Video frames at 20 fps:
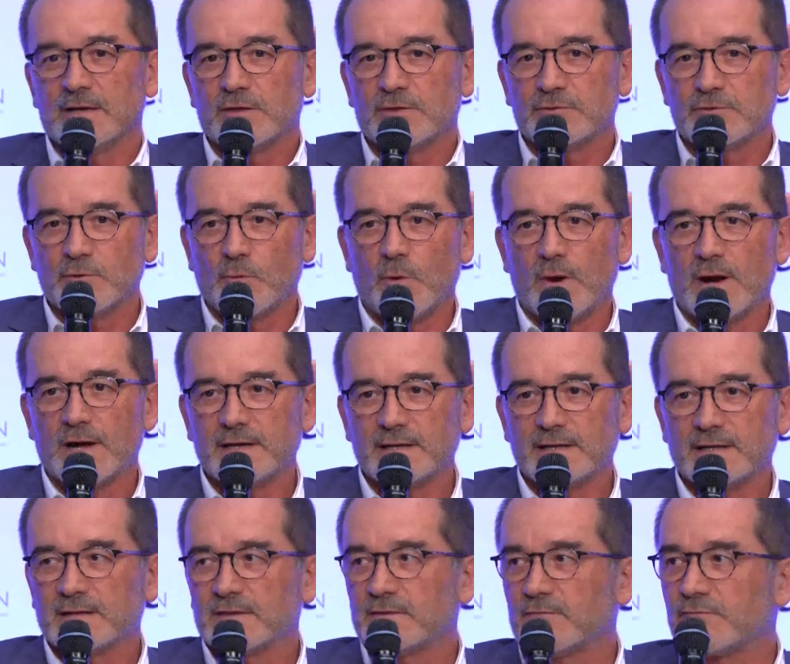The
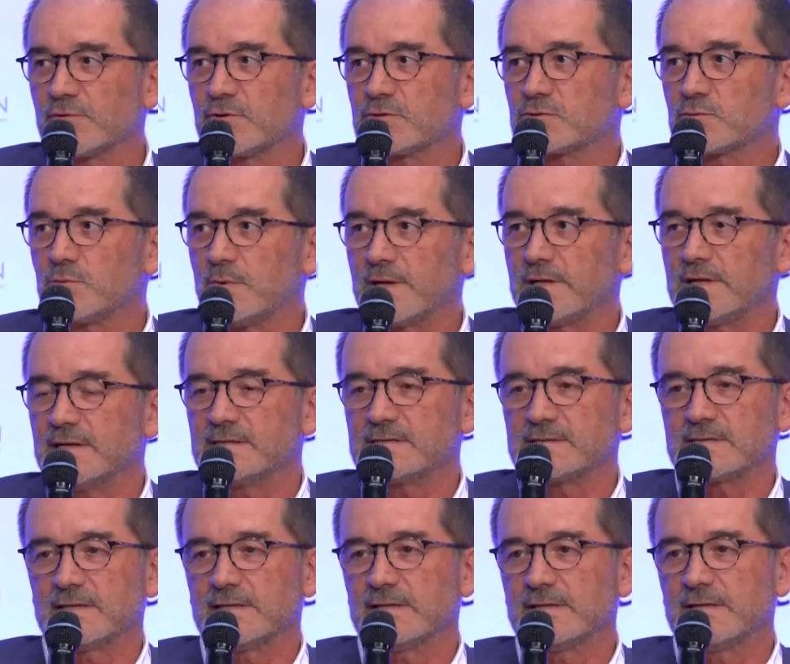one, the first one is